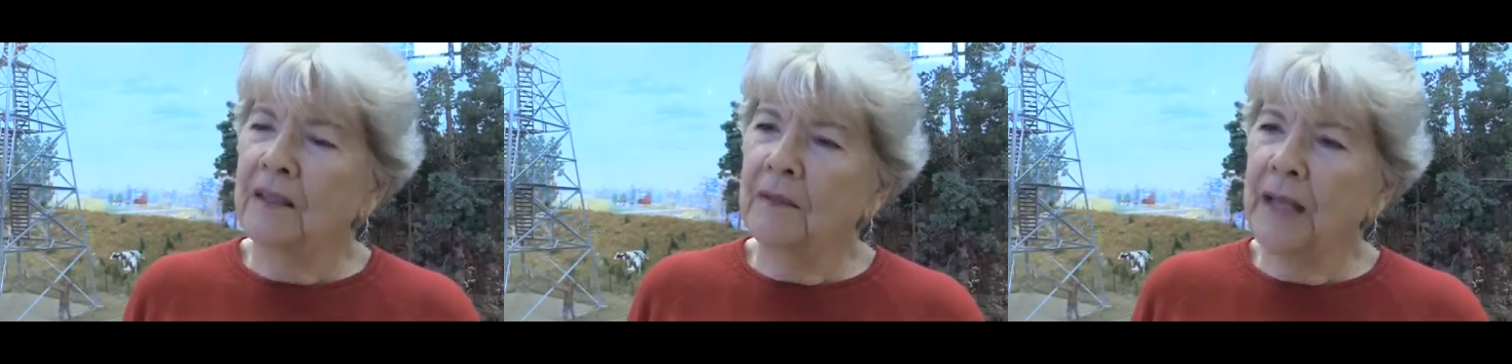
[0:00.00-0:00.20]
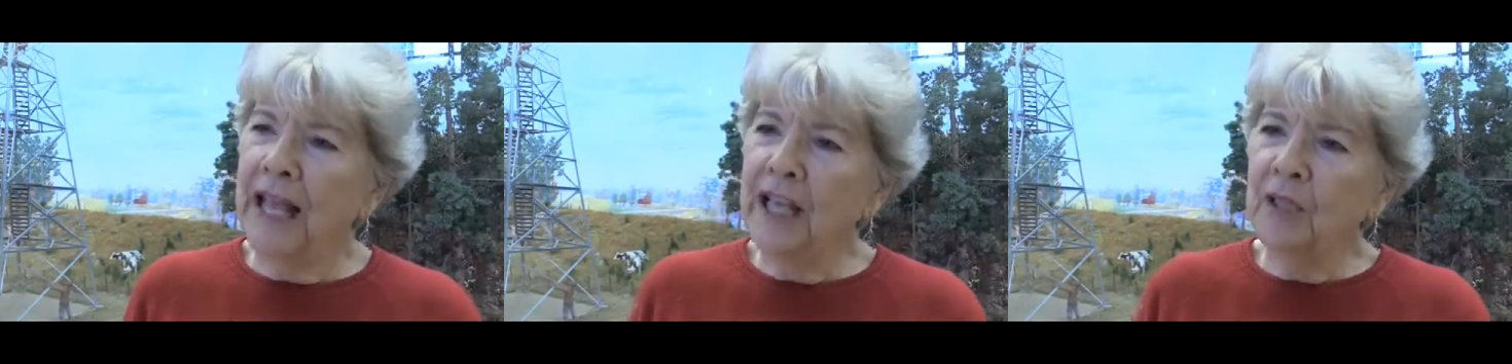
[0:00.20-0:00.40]

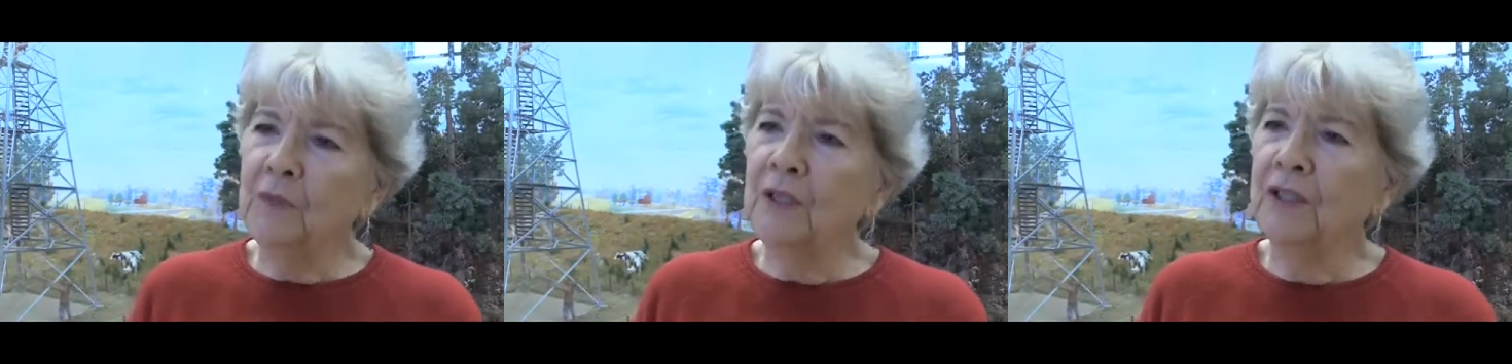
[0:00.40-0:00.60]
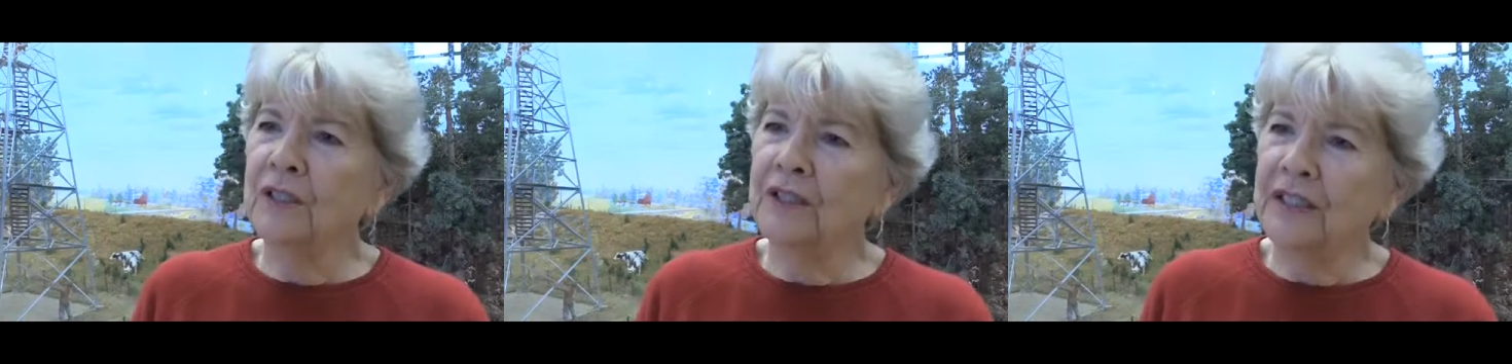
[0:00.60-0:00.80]

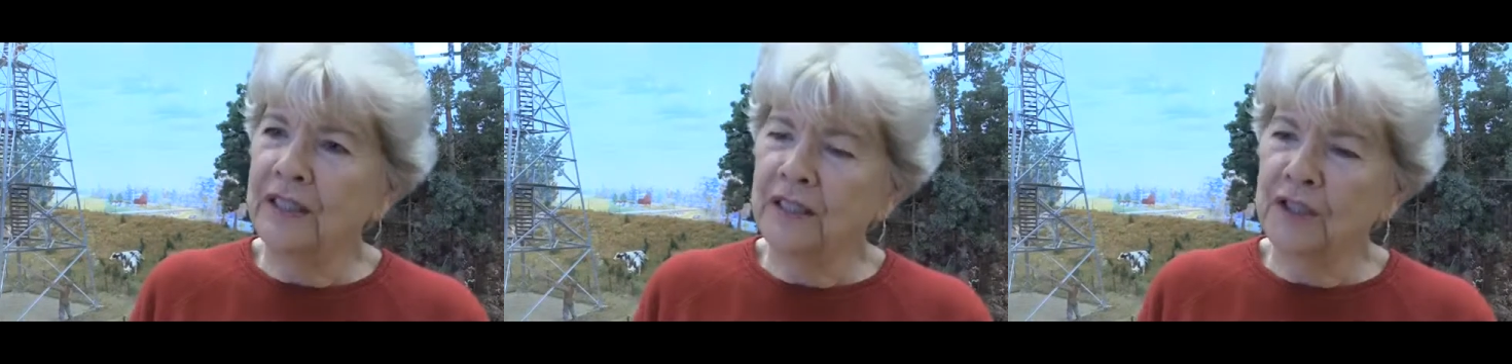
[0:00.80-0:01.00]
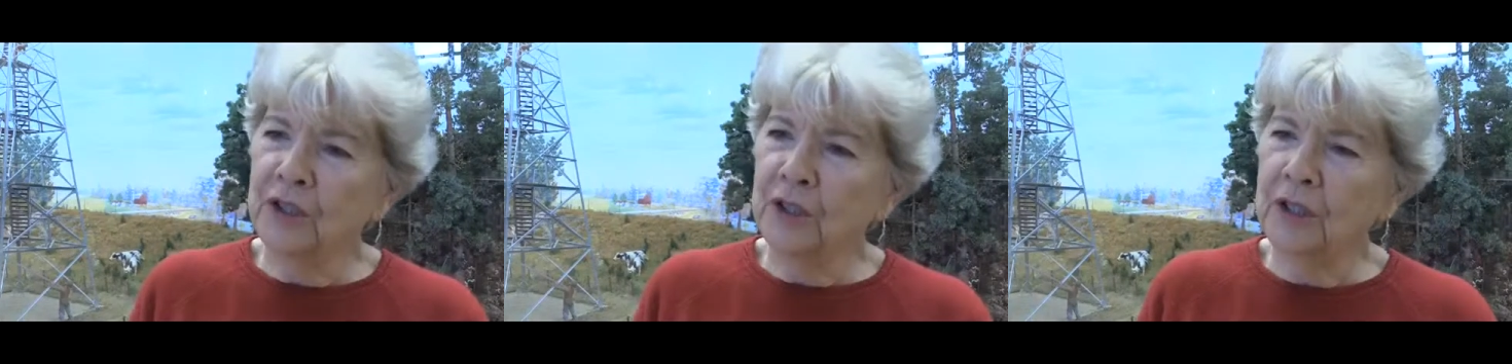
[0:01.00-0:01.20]
animals
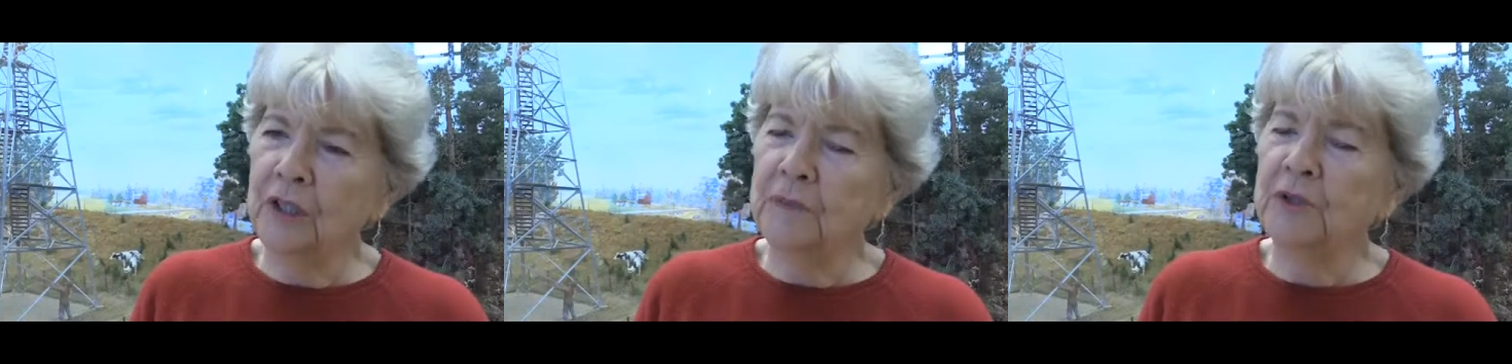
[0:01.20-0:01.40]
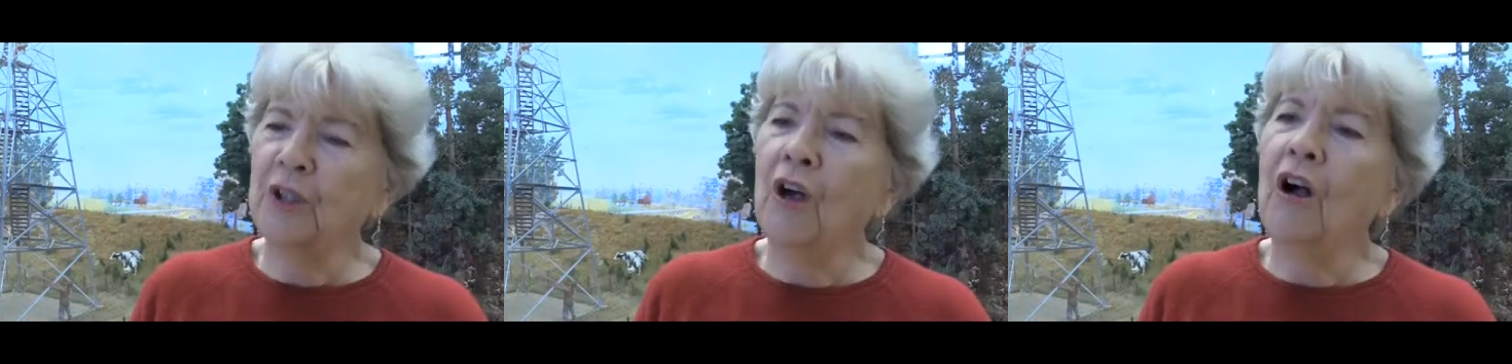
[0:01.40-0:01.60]
and the
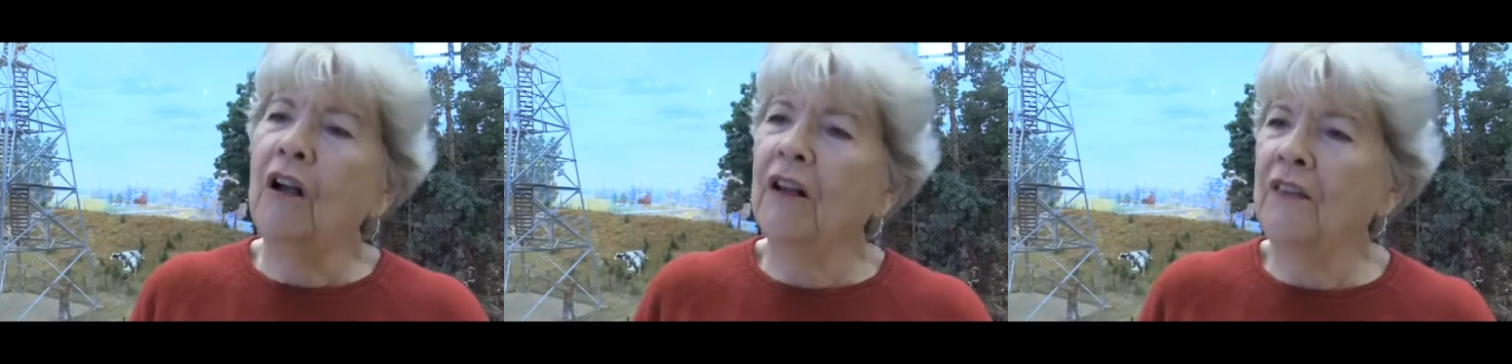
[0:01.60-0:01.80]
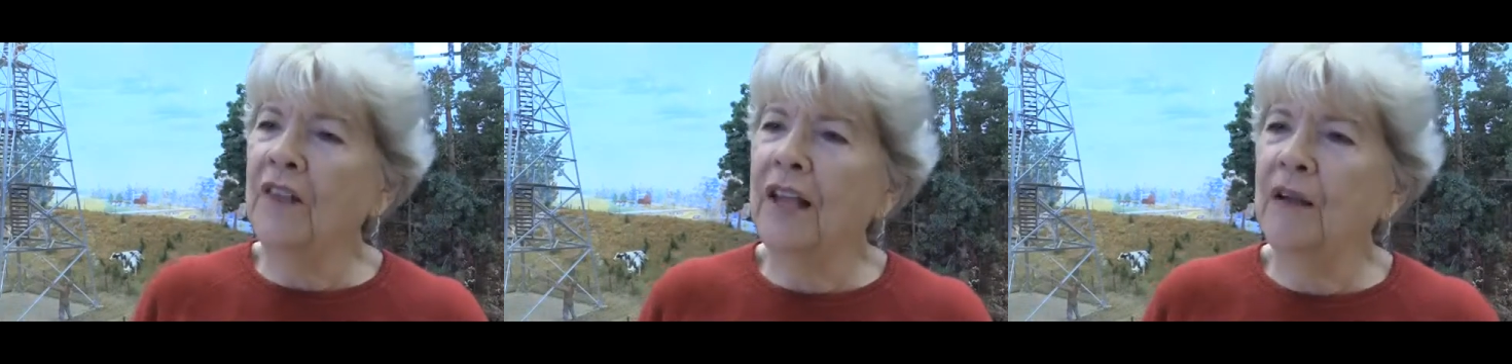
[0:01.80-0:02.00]
sculpture,
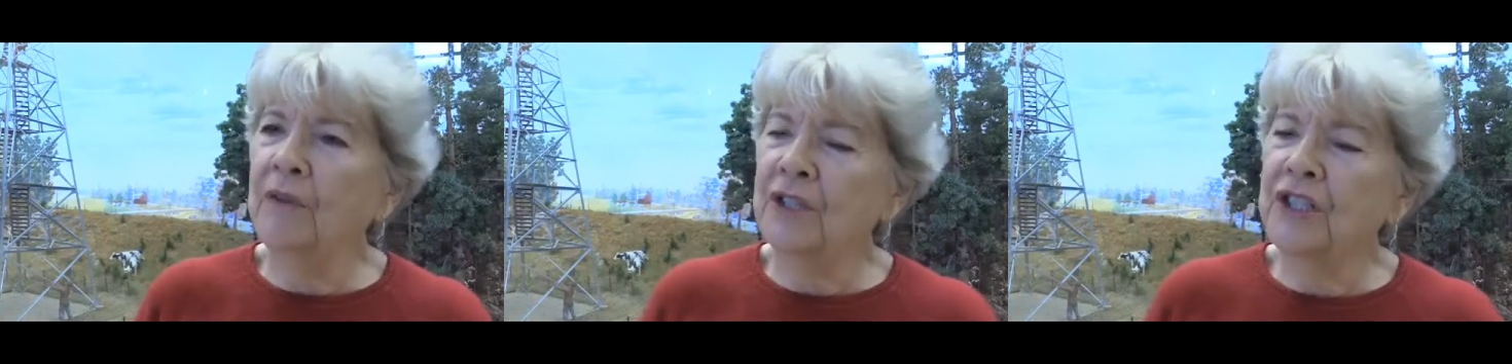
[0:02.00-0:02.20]
all of that